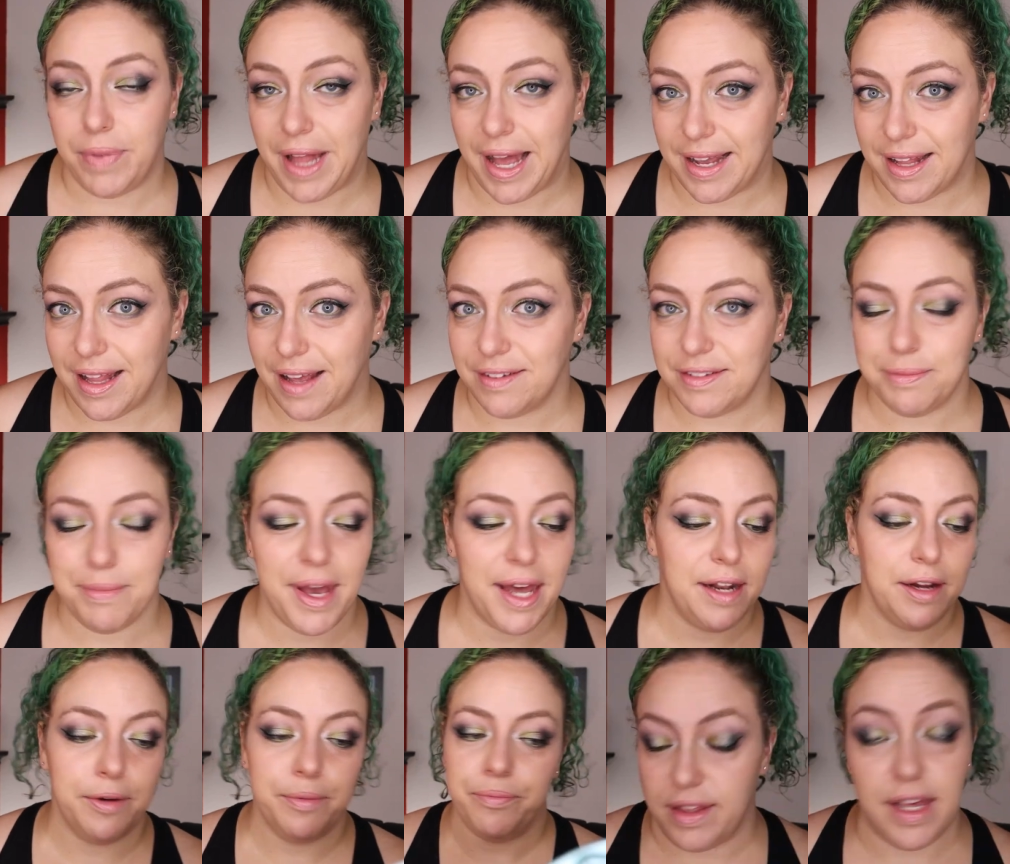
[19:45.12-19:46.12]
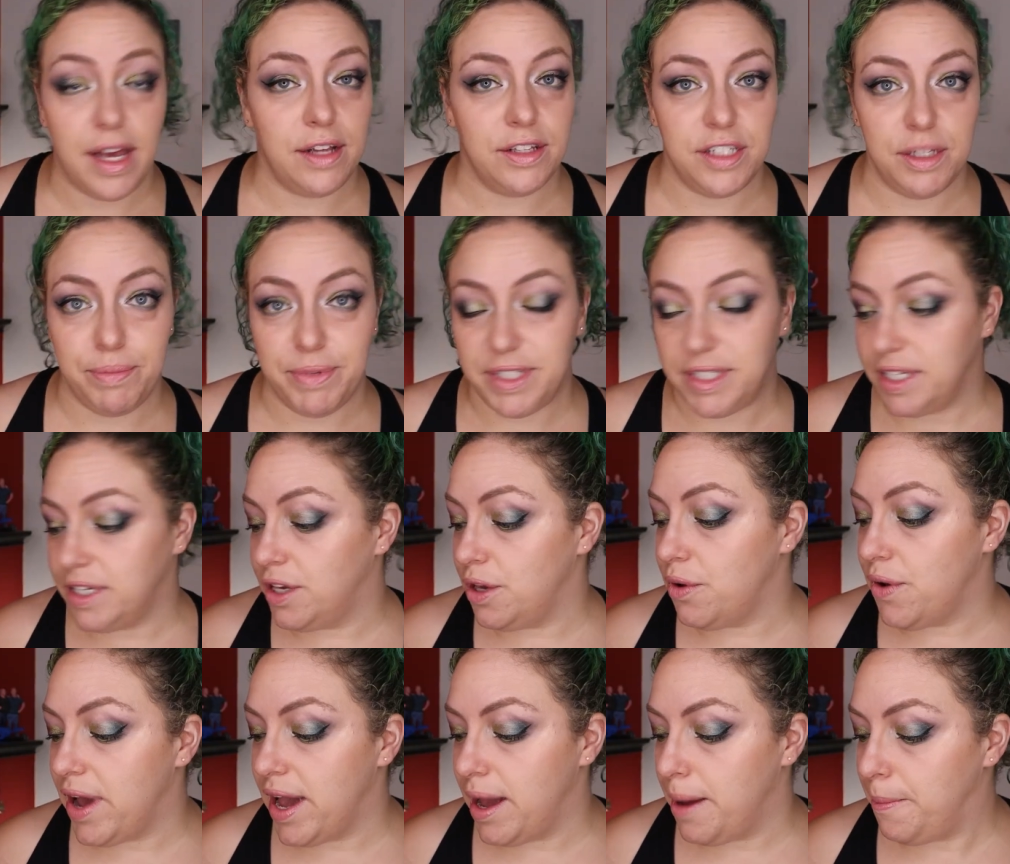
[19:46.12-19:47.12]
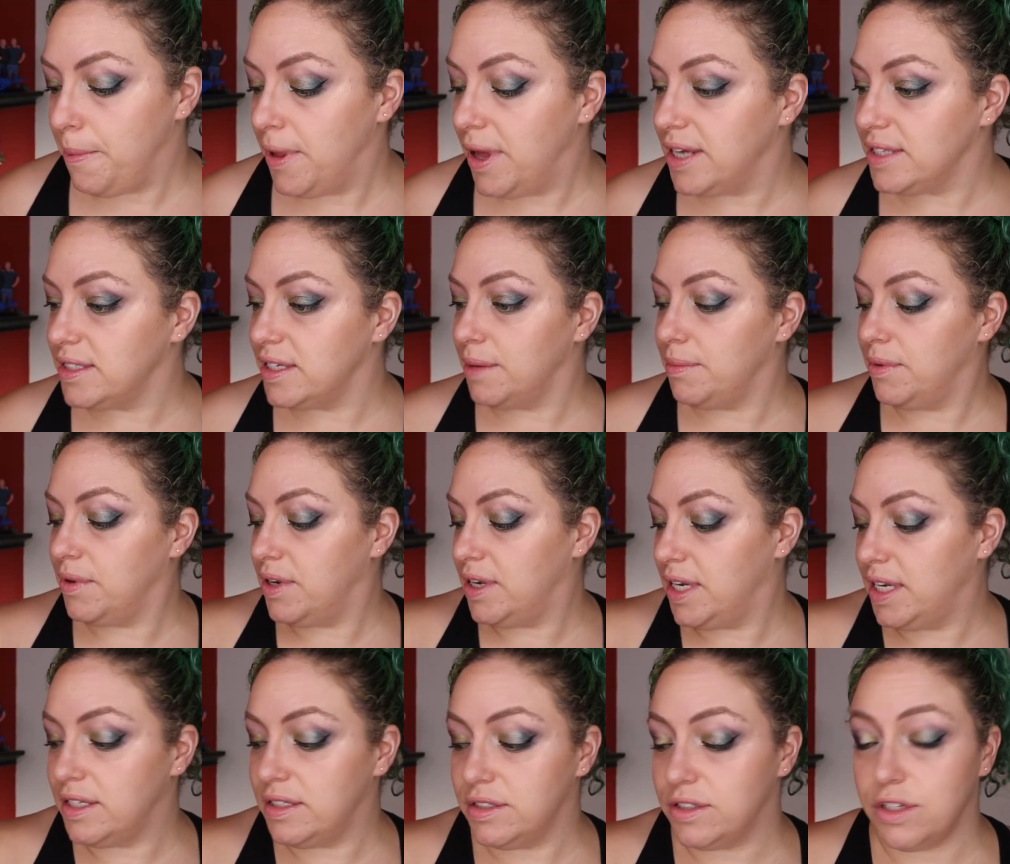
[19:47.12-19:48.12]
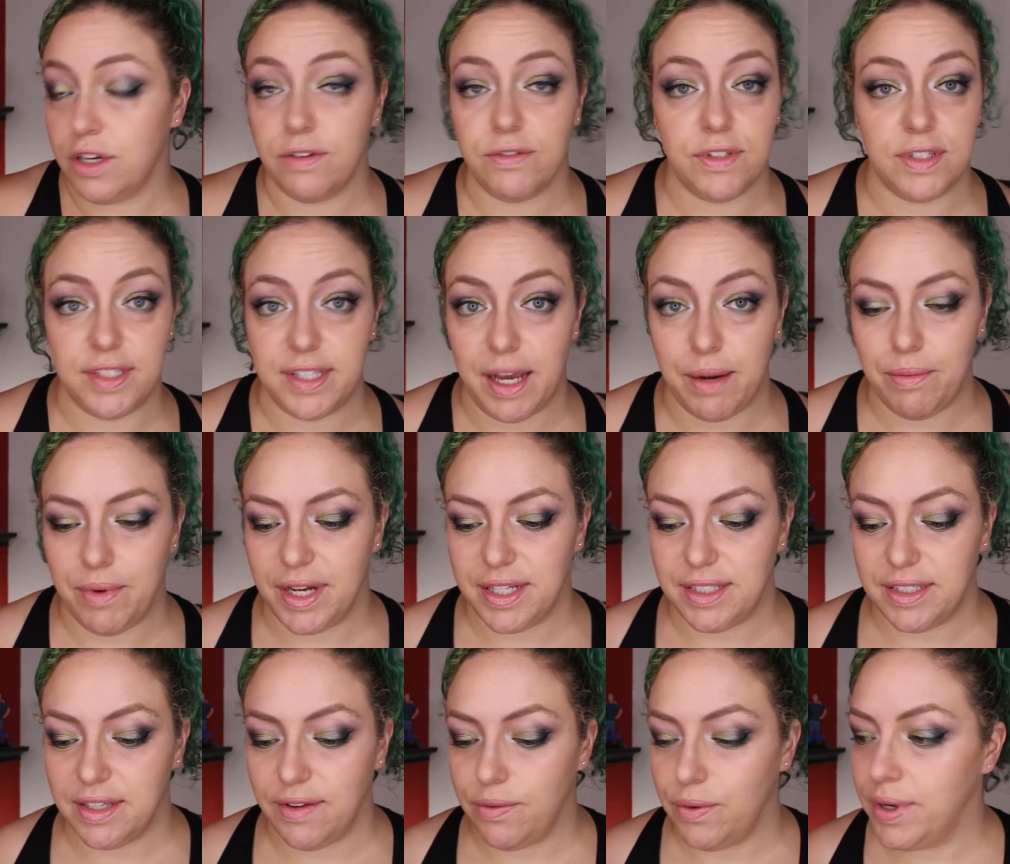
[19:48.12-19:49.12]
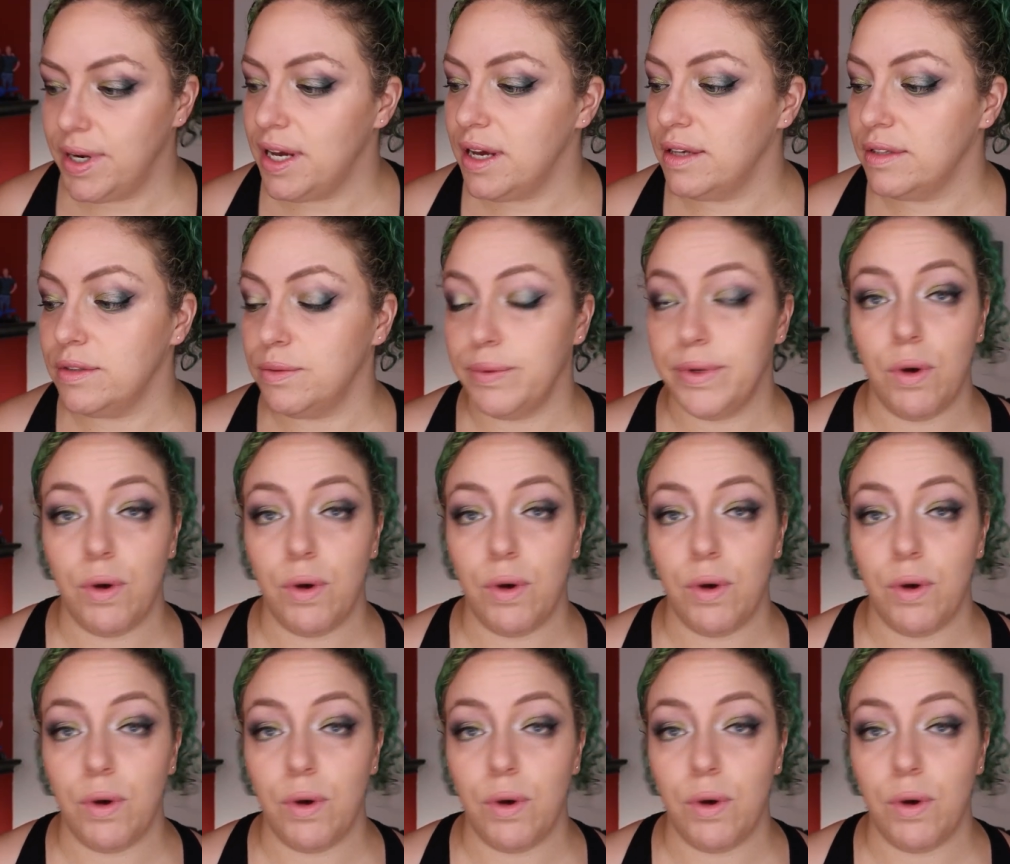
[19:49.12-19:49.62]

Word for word: Black Lives Matter. The LGBTQIA plus community deserves the same rights as everyone else.